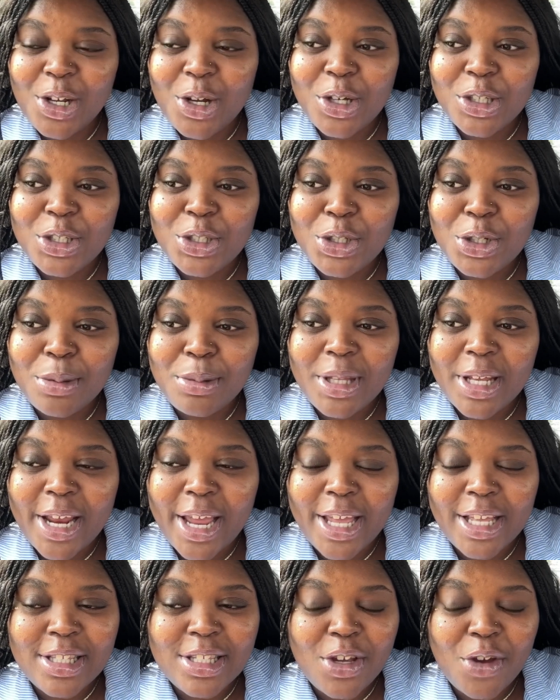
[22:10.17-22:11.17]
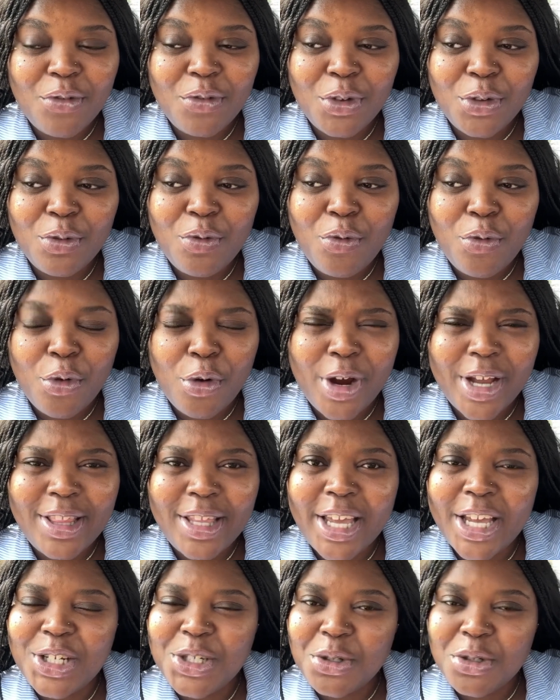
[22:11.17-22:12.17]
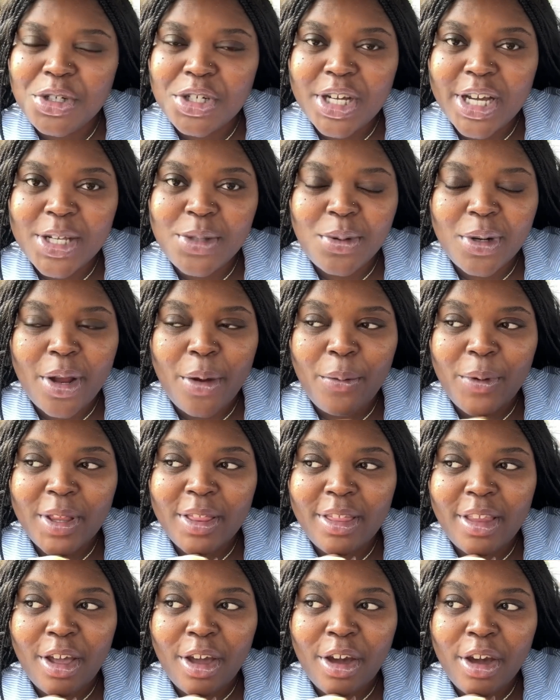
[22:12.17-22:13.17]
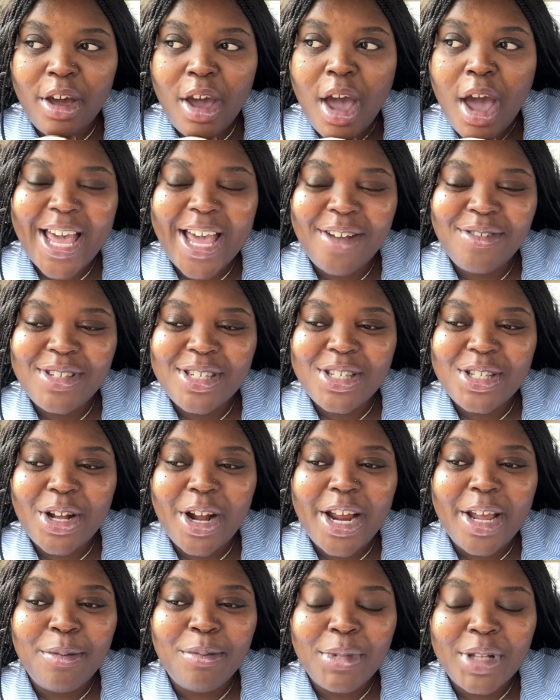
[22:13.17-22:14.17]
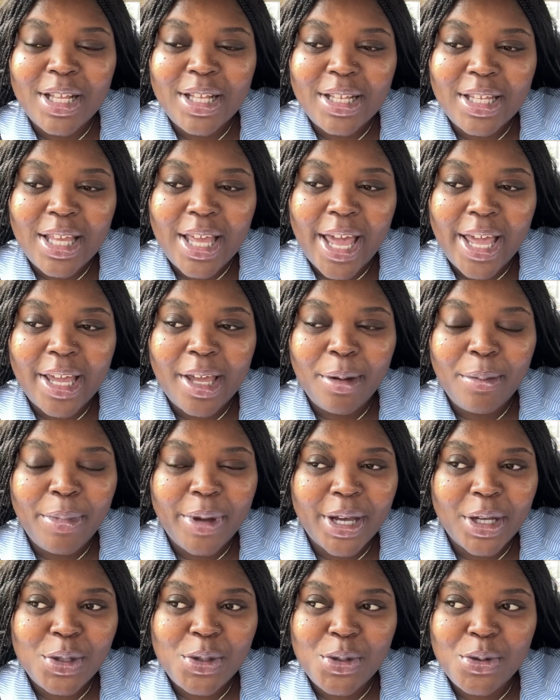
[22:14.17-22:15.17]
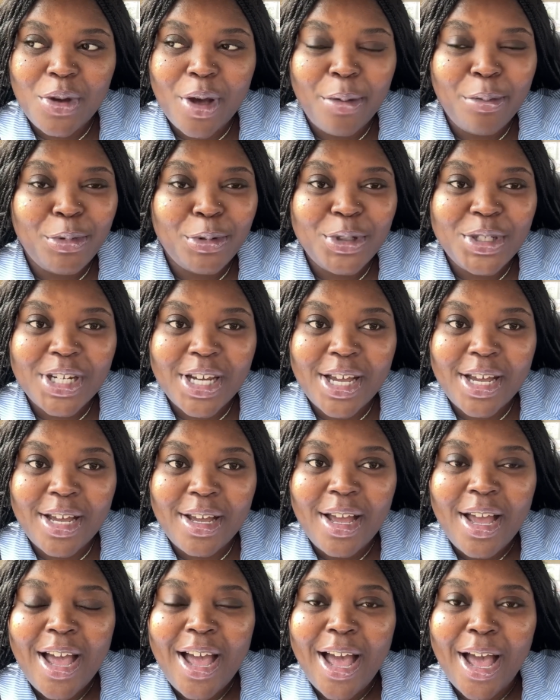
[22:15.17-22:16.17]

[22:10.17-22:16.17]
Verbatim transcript: got the job that I interviewed for. I think I showed you guys when I went there. I have to start immediately. I get back to Abuja.